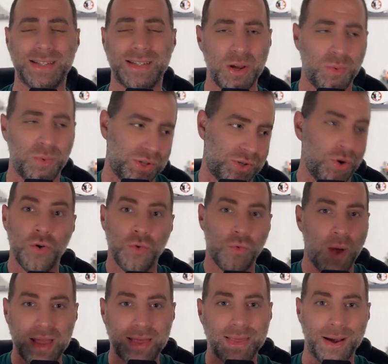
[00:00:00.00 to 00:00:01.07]
SMU was
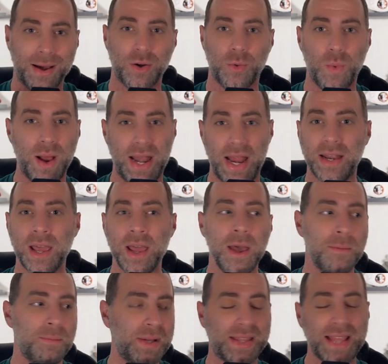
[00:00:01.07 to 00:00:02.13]
right there to win it,
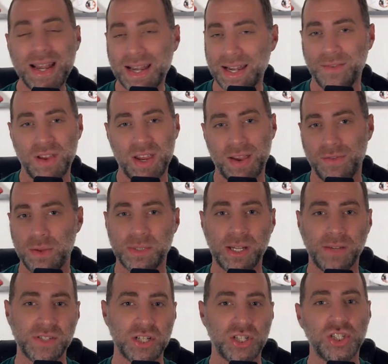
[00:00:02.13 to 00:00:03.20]
but they didn't even give
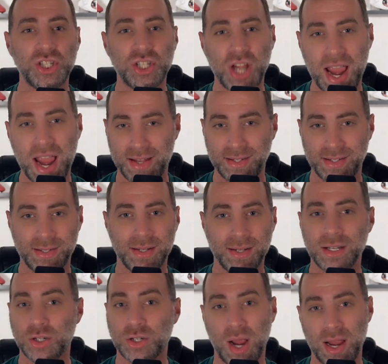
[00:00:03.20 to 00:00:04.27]
themselves a chance
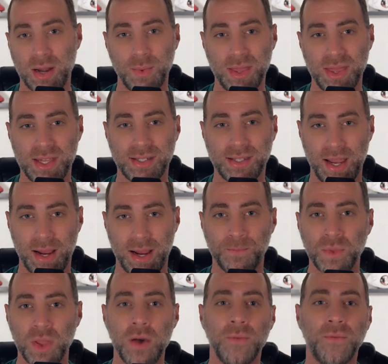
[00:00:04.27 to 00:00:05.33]
to try and win this thing.
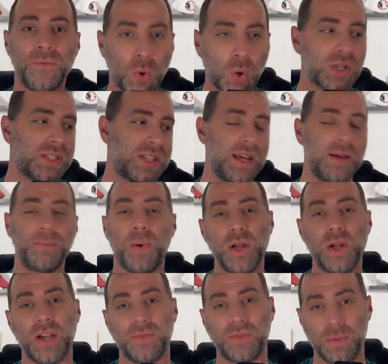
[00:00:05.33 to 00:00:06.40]
14
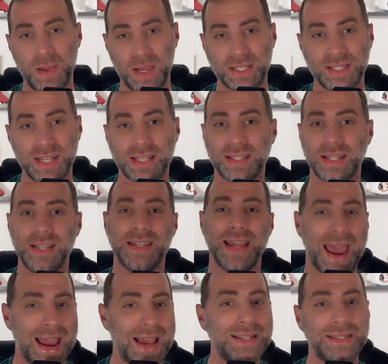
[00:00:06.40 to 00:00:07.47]
points off the pick sixes,
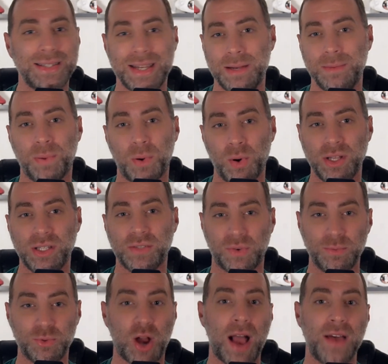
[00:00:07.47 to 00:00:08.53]
18 points
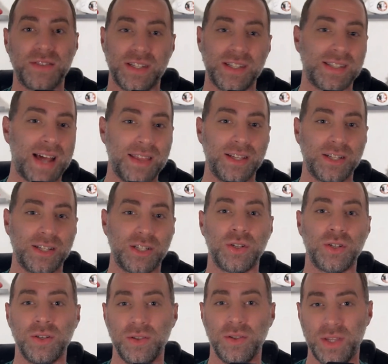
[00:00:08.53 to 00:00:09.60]
from drives inside
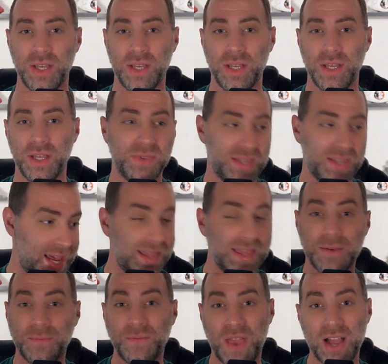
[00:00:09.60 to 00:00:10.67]
the
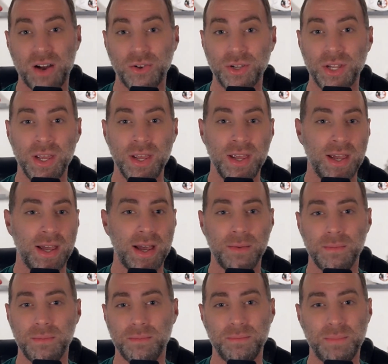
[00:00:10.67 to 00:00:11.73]
10 that failed,
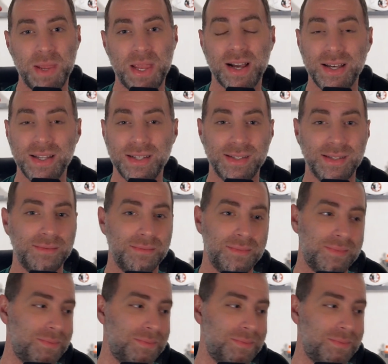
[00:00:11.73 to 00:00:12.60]
because